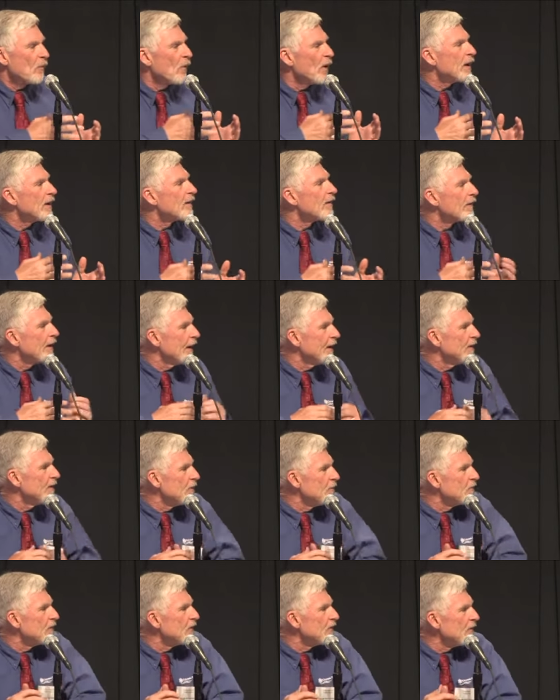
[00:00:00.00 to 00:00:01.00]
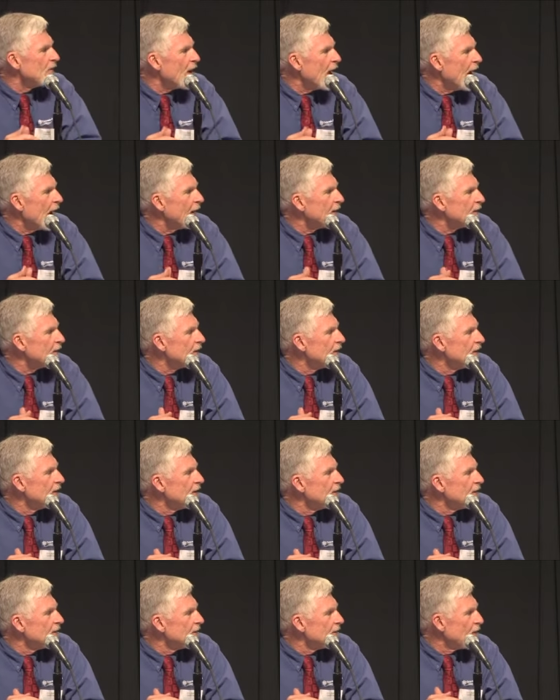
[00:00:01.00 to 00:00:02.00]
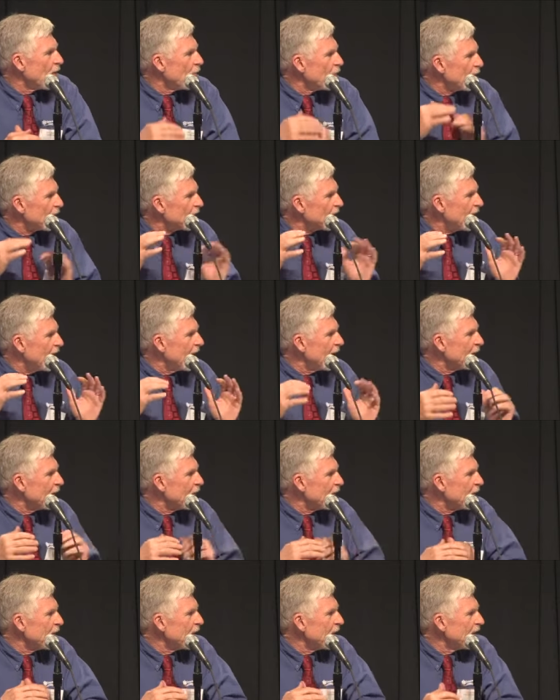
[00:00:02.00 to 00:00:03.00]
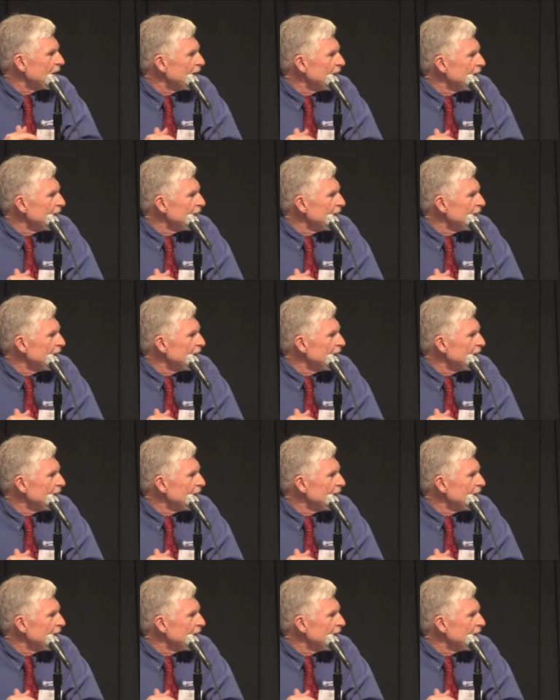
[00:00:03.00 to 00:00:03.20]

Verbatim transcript: What led them to that double standard?